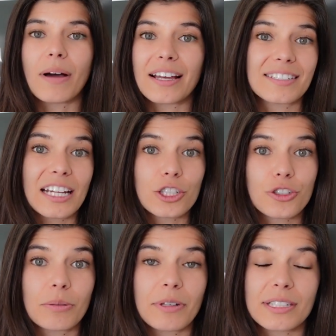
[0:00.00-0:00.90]
as next
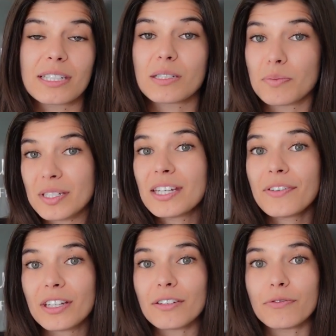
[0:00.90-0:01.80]
treatments,
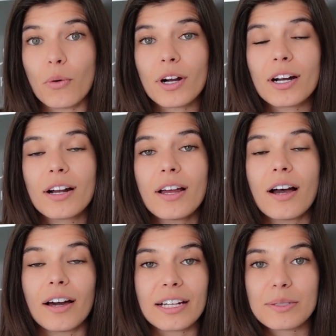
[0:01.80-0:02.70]
specifically for
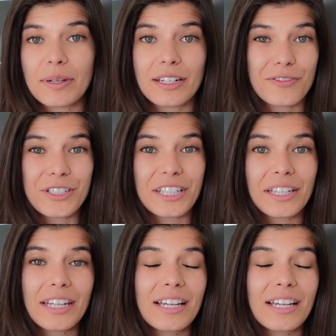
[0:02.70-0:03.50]
unexplained infertility,